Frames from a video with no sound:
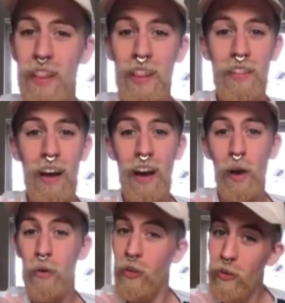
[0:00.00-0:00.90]
I will
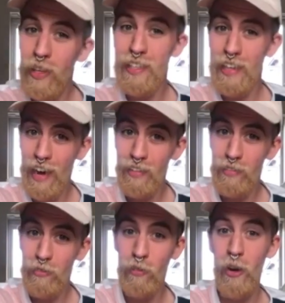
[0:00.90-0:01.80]
do this again for
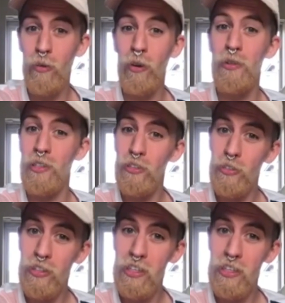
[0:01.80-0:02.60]
anyone who is interested.